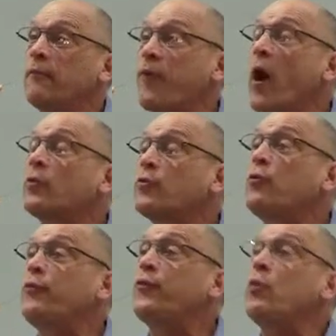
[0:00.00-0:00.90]
Far
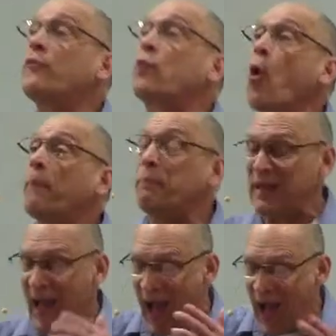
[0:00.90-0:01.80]
too few have gone
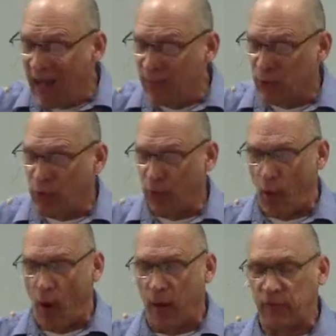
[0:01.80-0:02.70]
beyond the
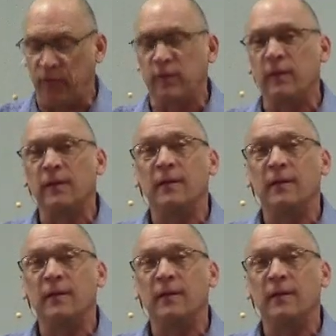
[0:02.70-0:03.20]
cross